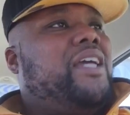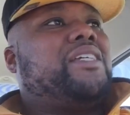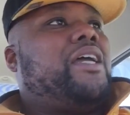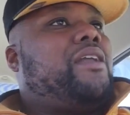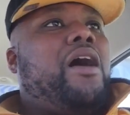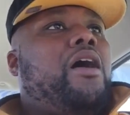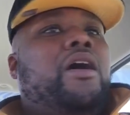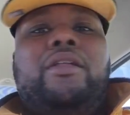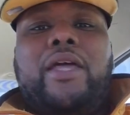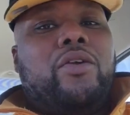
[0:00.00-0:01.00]
He's like,
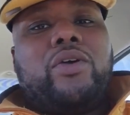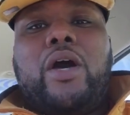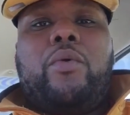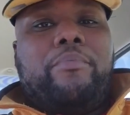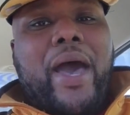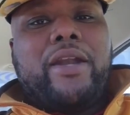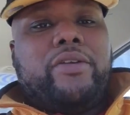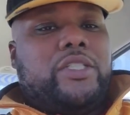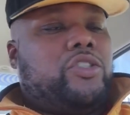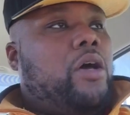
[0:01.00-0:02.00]
nah, they don't come with
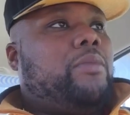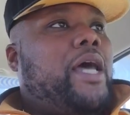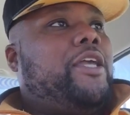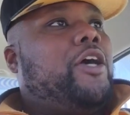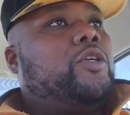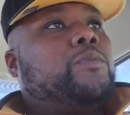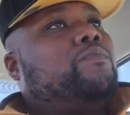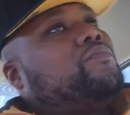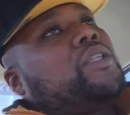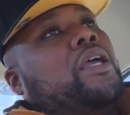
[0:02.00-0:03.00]
batteries. So I'm like, yo,
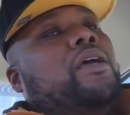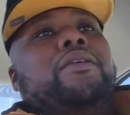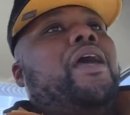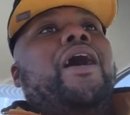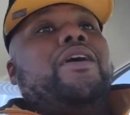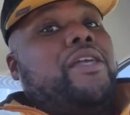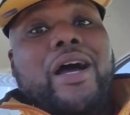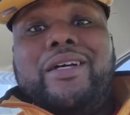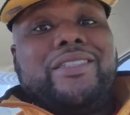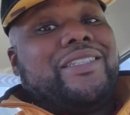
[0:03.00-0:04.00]
y'all
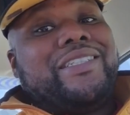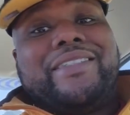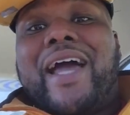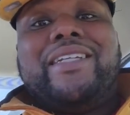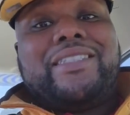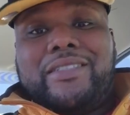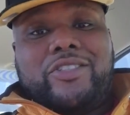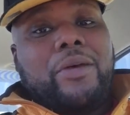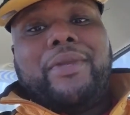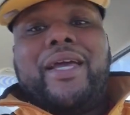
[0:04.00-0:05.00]
is
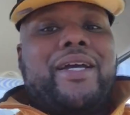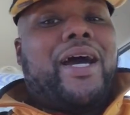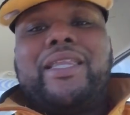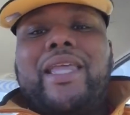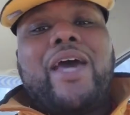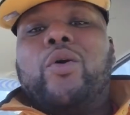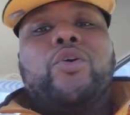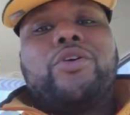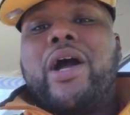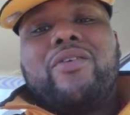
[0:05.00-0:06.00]
shysting. So I'm like, cut that
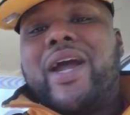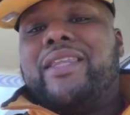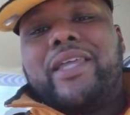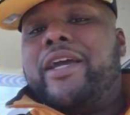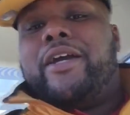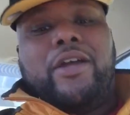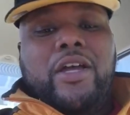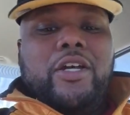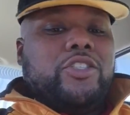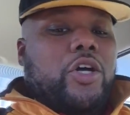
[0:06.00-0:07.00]
order out right there.
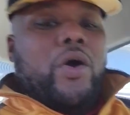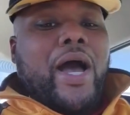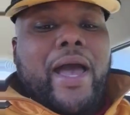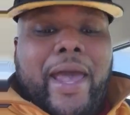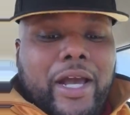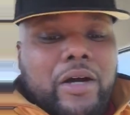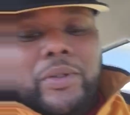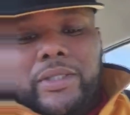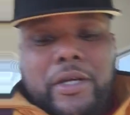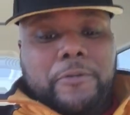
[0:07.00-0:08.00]
So I hang up
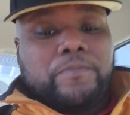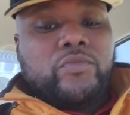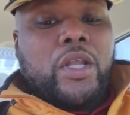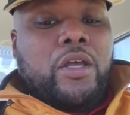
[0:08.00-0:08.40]
with them.